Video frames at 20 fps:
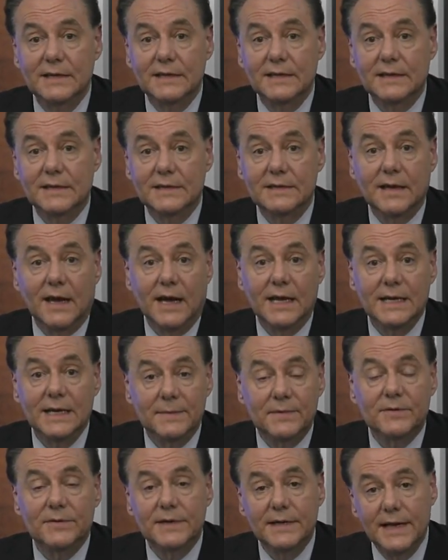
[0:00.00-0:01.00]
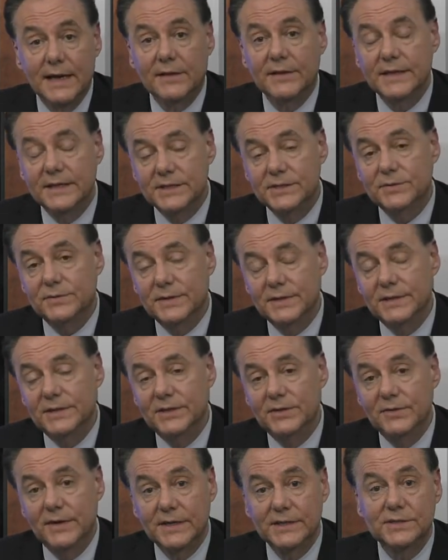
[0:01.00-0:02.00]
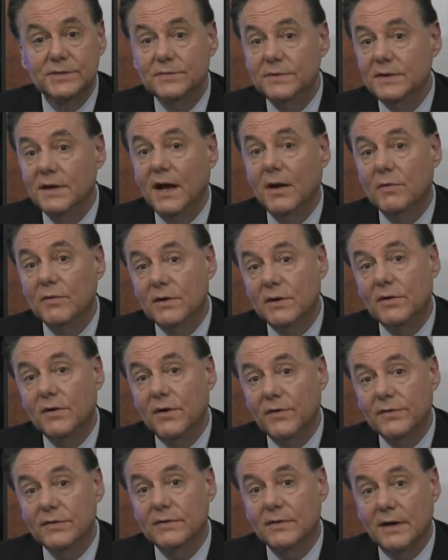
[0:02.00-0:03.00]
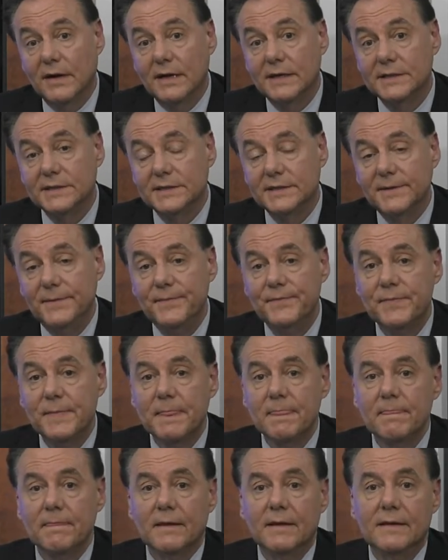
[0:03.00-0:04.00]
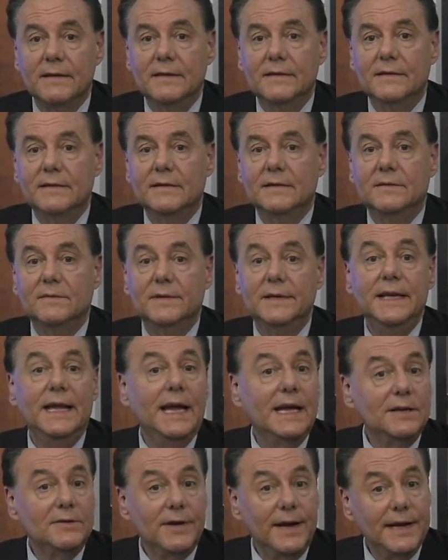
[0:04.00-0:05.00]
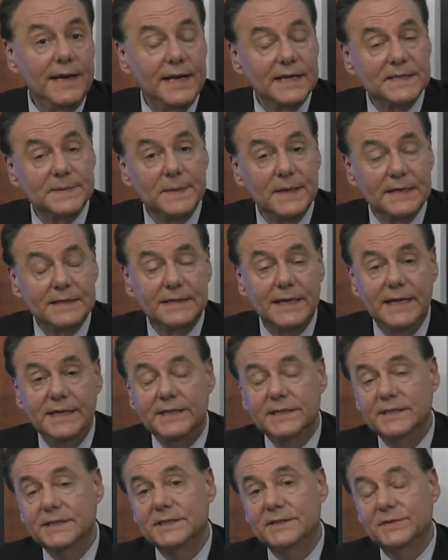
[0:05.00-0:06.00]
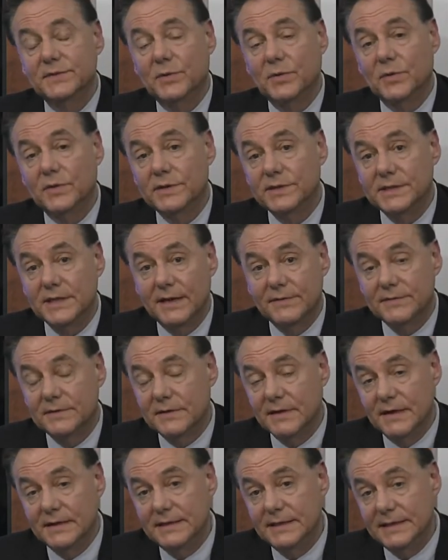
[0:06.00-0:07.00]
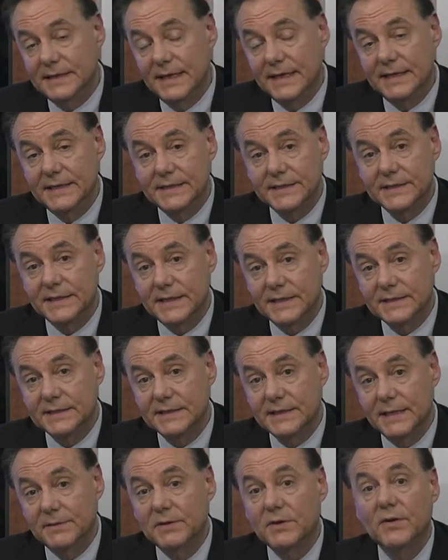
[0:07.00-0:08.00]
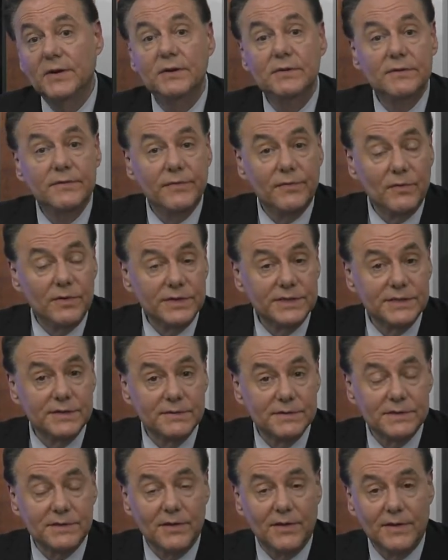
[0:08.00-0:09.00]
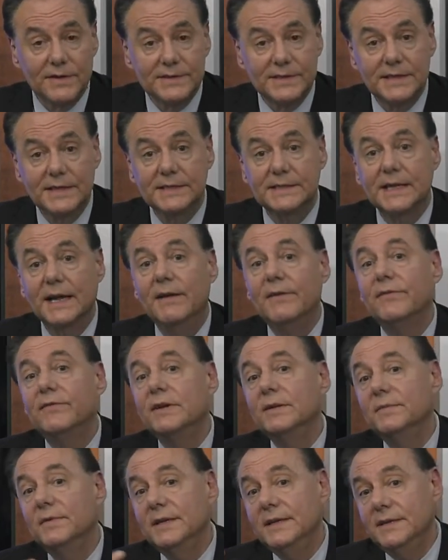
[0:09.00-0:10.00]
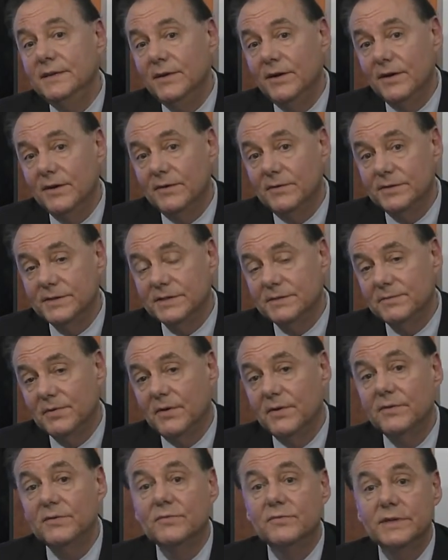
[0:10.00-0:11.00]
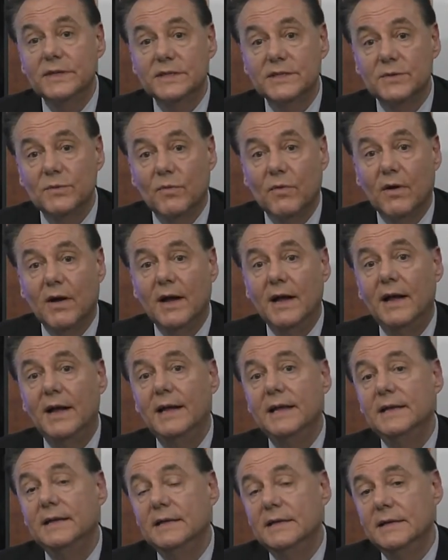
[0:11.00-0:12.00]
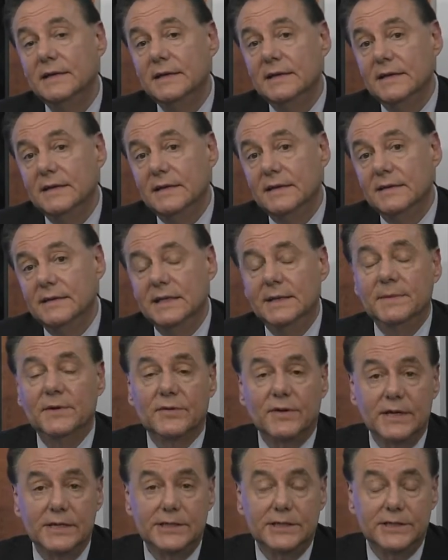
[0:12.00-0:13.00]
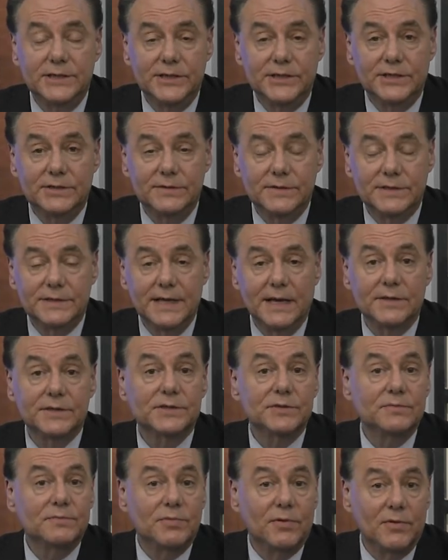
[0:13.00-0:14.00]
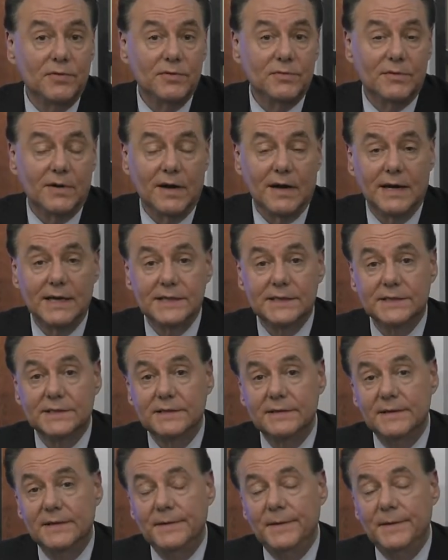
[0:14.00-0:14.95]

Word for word: uh, non-immigrant aliens who were in the U.S. who were not work authorized. We had great expectations, of course, after 1986 that they were going to enforce those laws. And as everybody knows, and part of the reason why the immigration issue is now so polarized,